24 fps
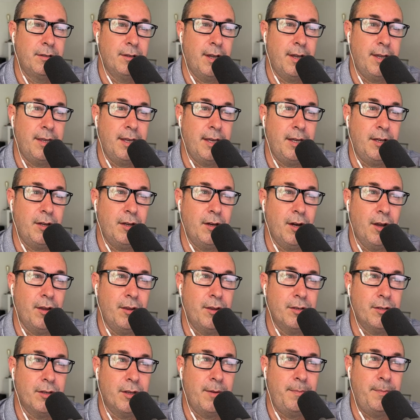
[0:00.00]
I think,
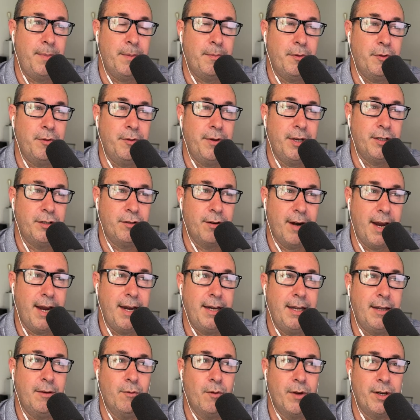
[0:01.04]
there's a lot of people doing
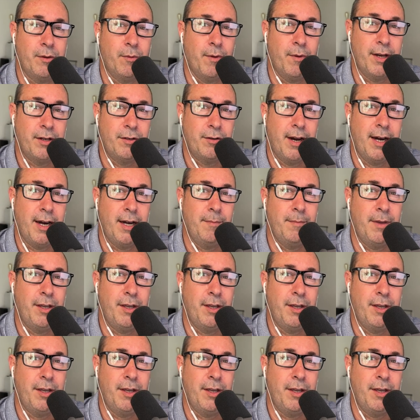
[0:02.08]
training, one-to-one training,